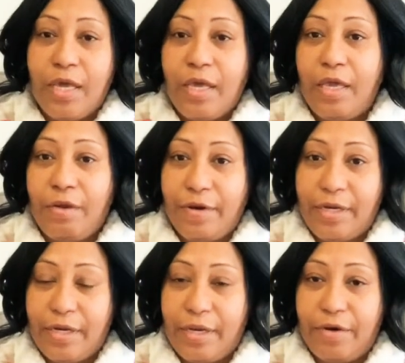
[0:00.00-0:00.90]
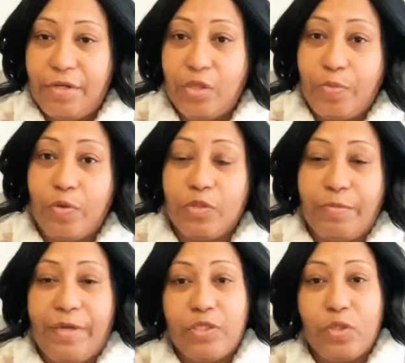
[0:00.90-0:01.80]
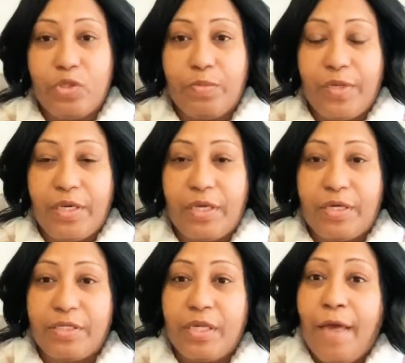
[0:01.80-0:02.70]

here and there to post in my social medias.